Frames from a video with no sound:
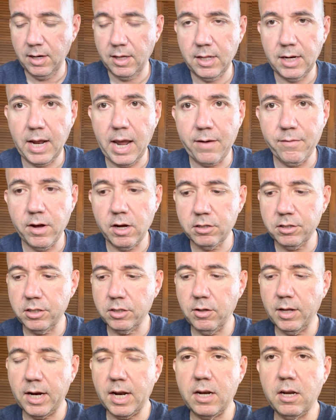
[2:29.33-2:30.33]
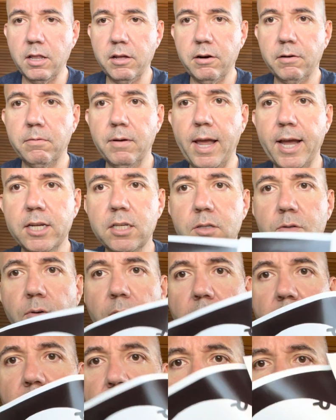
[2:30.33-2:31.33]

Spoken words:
And then I have also like another x-ray